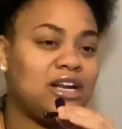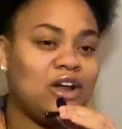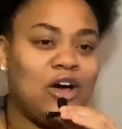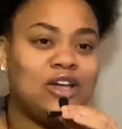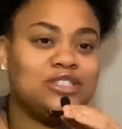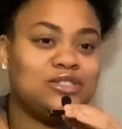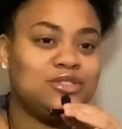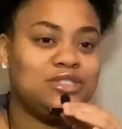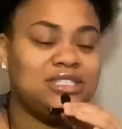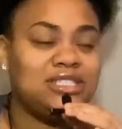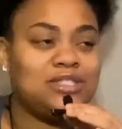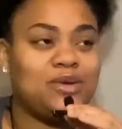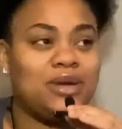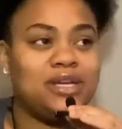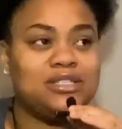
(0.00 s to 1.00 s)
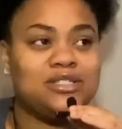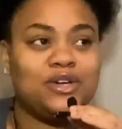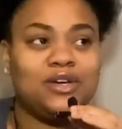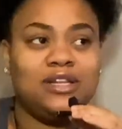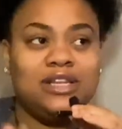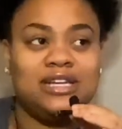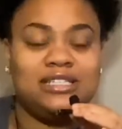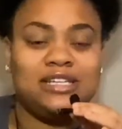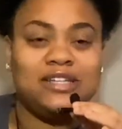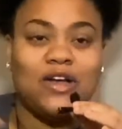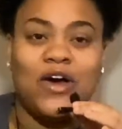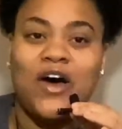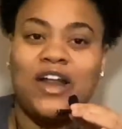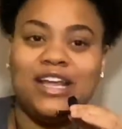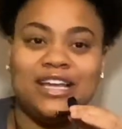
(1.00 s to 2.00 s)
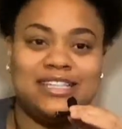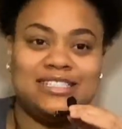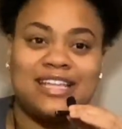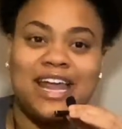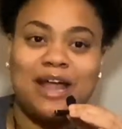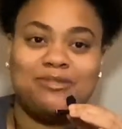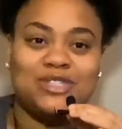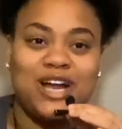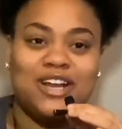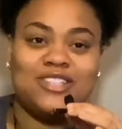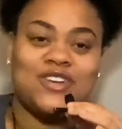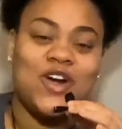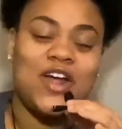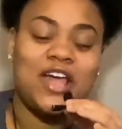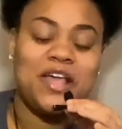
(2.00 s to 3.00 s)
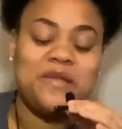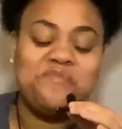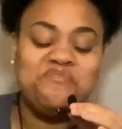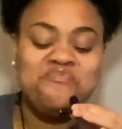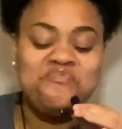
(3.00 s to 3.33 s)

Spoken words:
And also, just so it can circulate to the audience that I'm trying to target.